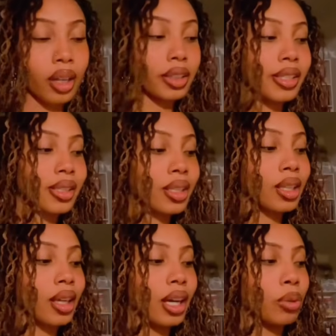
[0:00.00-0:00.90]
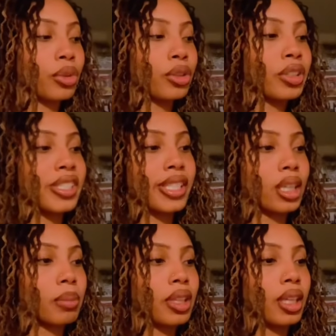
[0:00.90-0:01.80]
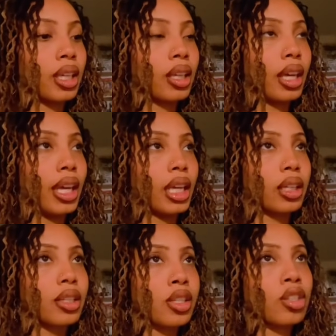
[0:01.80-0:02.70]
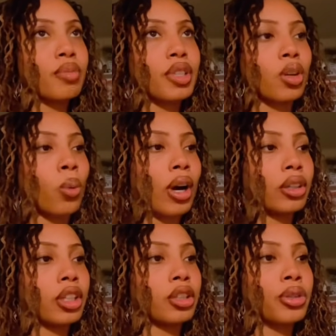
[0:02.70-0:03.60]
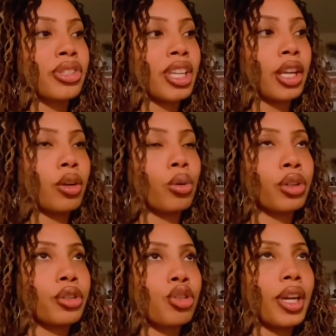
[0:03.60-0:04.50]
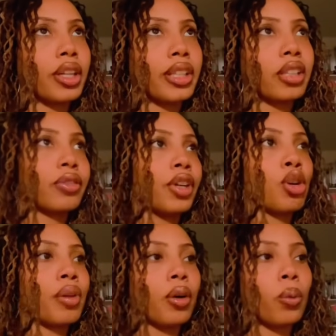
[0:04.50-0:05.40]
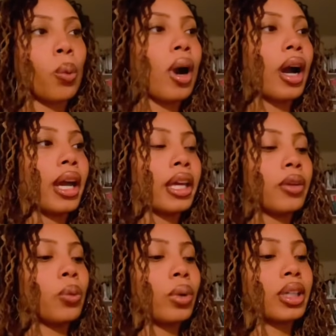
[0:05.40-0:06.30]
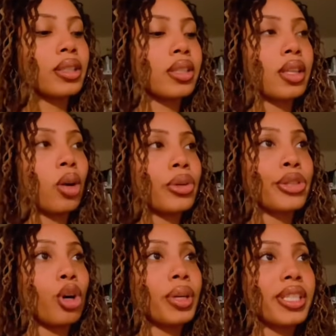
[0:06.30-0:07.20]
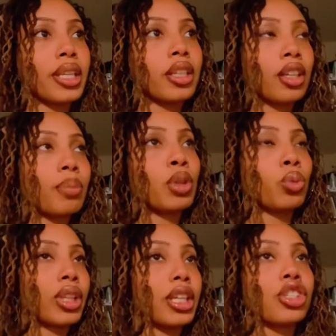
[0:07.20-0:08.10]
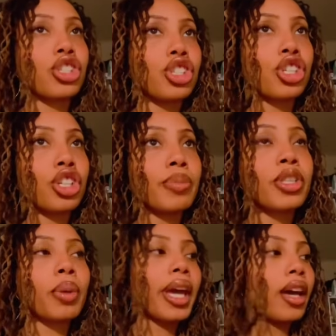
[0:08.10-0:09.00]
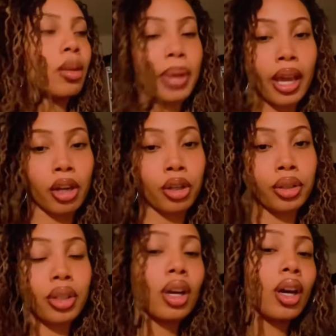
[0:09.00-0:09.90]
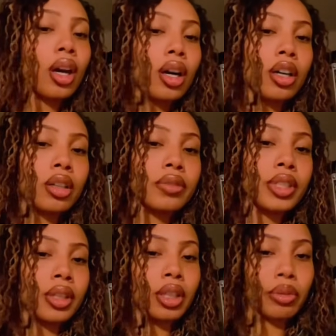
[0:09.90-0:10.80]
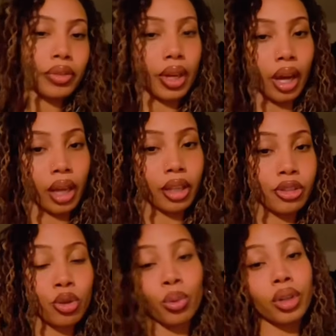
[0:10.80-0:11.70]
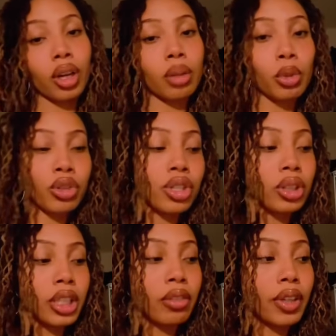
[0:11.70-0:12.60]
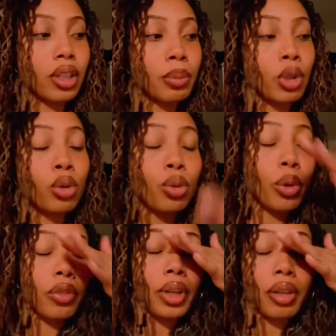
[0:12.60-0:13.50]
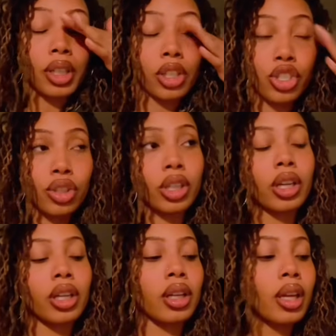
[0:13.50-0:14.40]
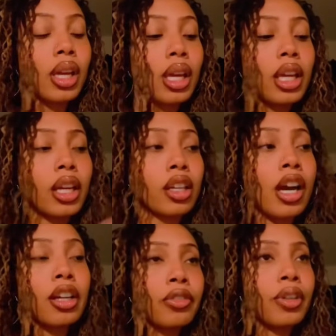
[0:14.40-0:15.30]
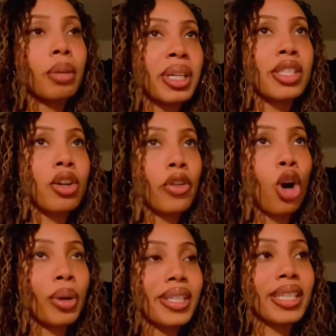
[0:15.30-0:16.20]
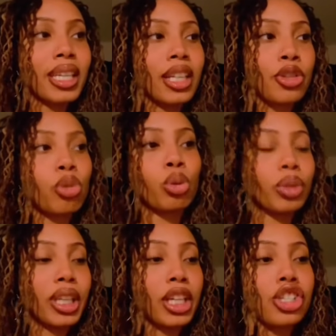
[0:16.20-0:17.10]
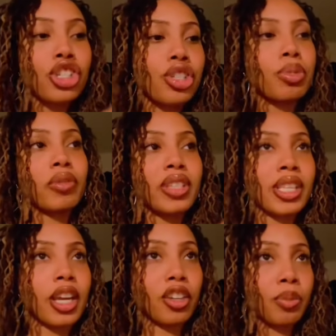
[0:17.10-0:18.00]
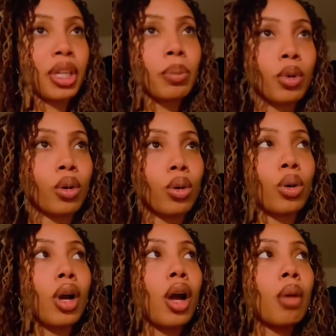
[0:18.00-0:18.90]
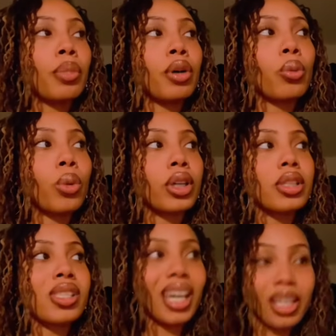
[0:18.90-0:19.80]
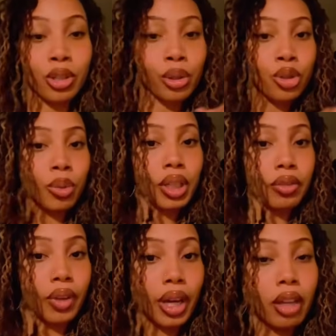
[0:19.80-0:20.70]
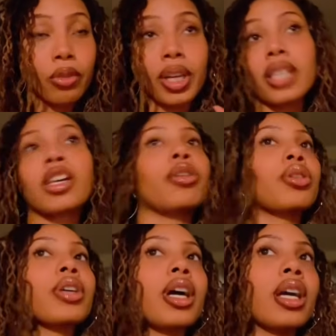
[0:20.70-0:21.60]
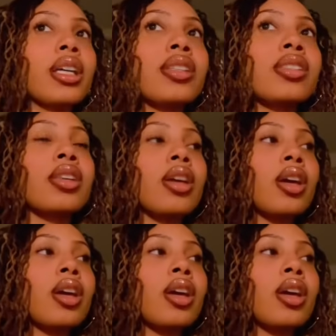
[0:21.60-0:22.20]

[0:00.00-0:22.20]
Honestly, I went through the same thing, and it took me a while to understand or to try to like figure out why it was that I was always ending up in relationships. So I had a pattern of dealing with guys who were not emotionally available, who were very nonchalant, and I kind of found myself always getting into a relationship with these kind of people. But once I turned 25, and I tell you guys,